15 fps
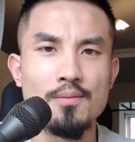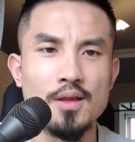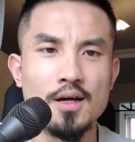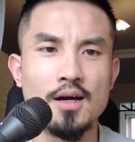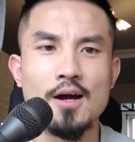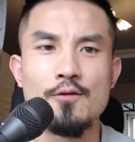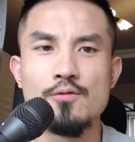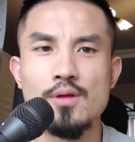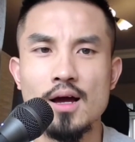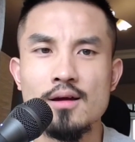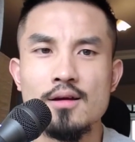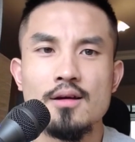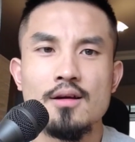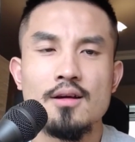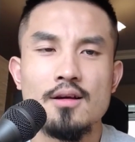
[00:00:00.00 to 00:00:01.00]
Like
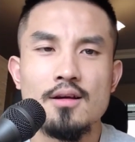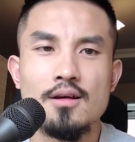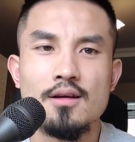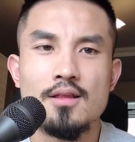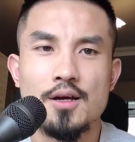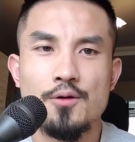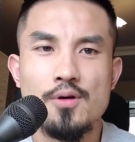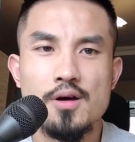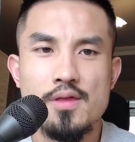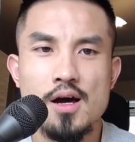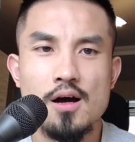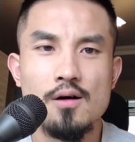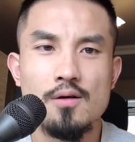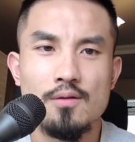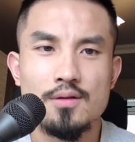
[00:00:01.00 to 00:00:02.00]
right now,